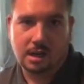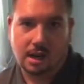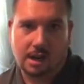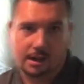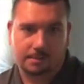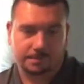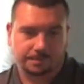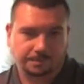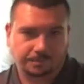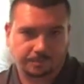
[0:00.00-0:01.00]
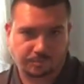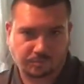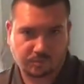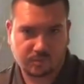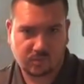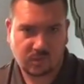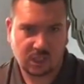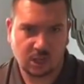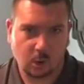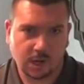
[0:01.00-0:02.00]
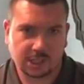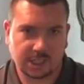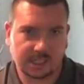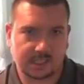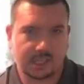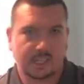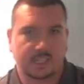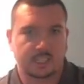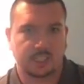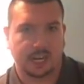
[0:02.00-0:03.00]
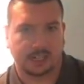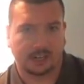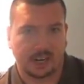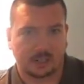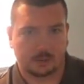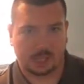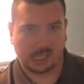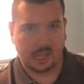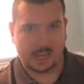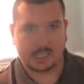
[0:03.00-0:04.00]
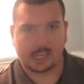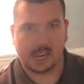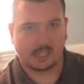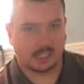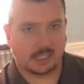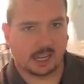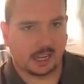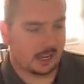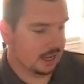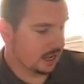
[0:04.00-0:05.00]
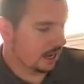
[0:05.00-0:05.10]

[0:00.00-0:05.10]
their worksheets, sharing their answers with the class like I just did,